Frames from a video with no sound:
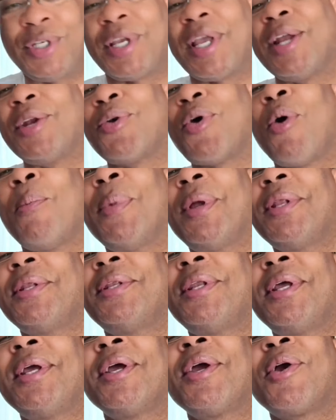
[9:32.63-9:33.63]
you can commit
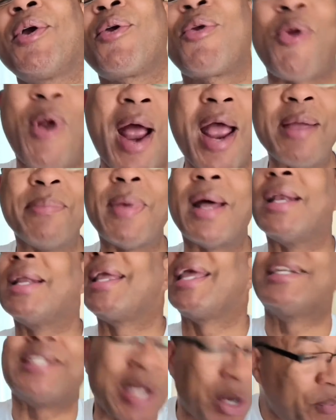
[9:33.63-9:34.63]
the crime
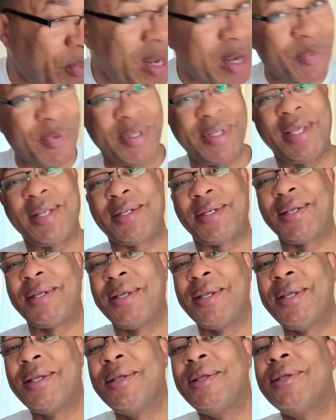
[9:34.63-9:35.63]
and get away with it.
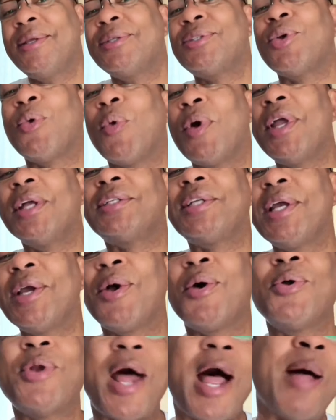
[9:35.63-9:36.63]
So what do you
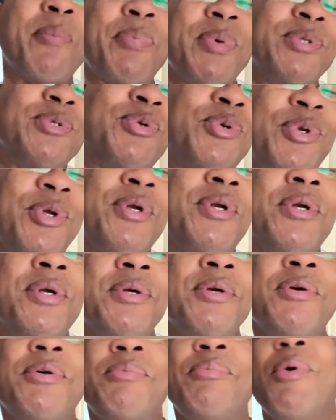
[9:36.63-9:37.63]
think going to happen to the
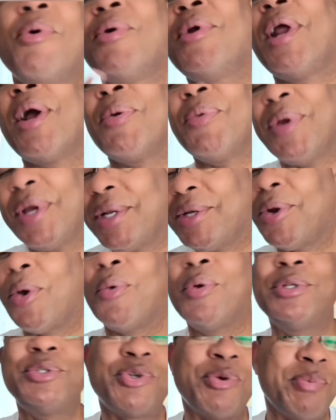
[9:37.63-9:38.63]
murder rate
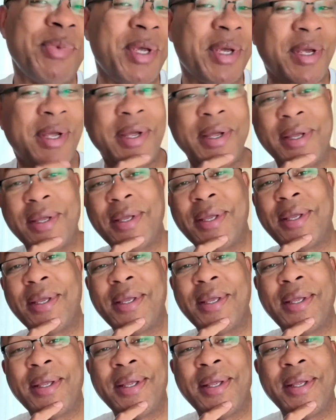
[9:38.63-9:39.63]
now in Jamaica?
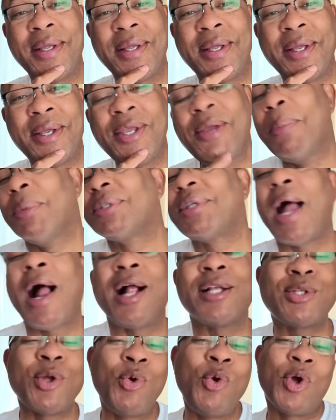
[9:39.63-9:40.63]
You must
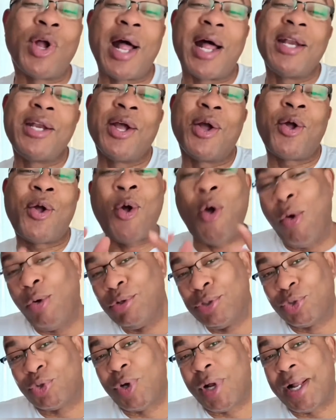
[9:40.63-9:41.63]
also look at the
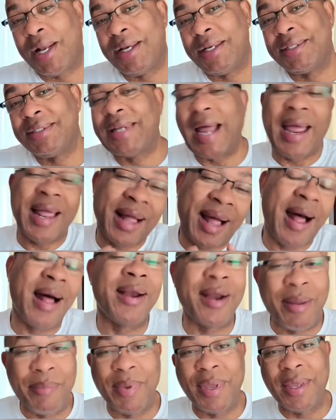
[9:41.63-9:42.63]
cultural
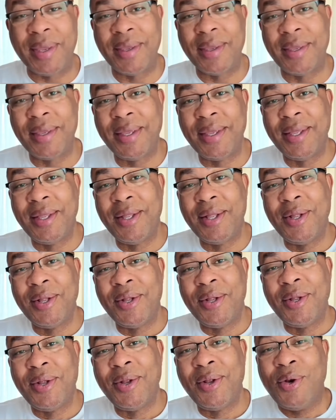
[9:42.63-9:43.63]
dichotomy.
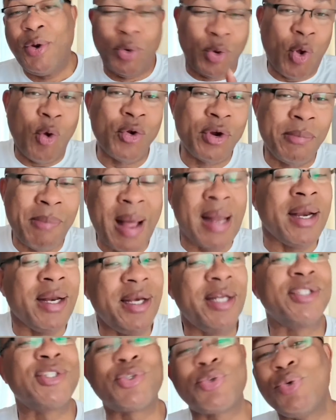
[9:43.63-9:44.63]
Look how the man
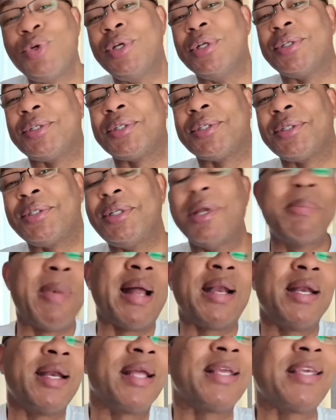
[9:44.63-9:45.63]
in the streets, the man in